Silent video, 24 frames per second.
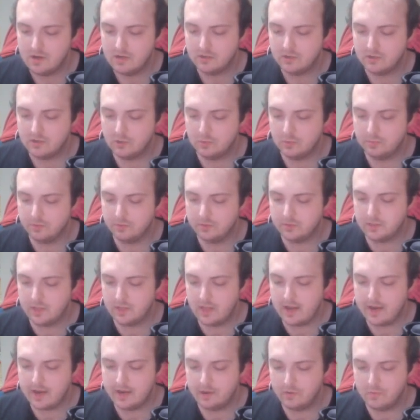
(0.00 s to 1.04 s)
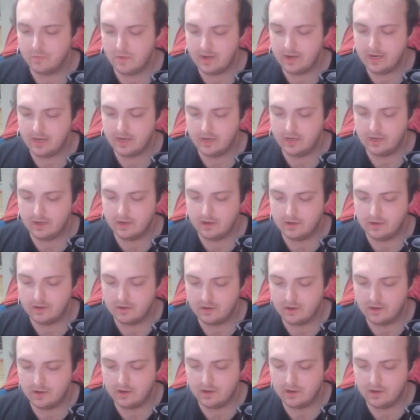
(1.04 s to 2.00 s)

supers lie in wait here.